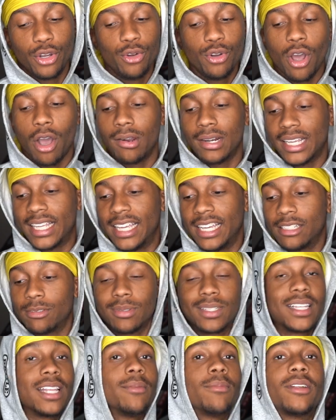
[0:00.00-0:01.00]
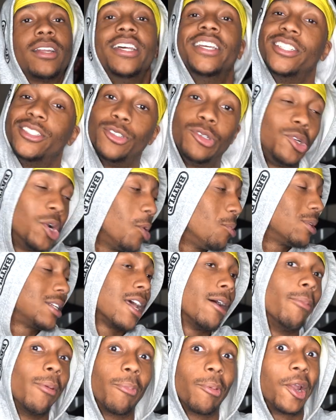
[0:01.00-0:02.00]
you know the kids with them cleats, you know what
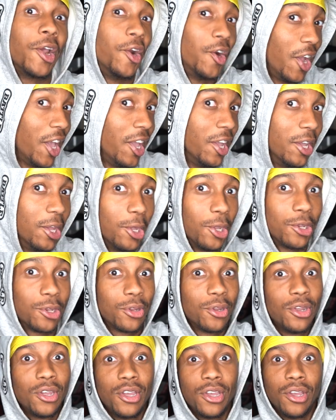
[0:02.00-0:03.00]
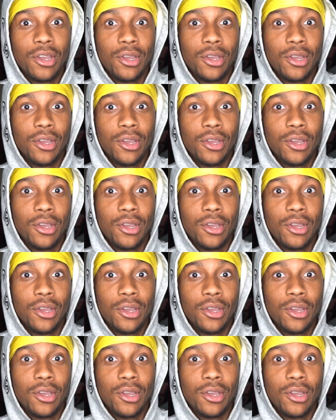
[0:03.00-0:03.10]
type of player they is.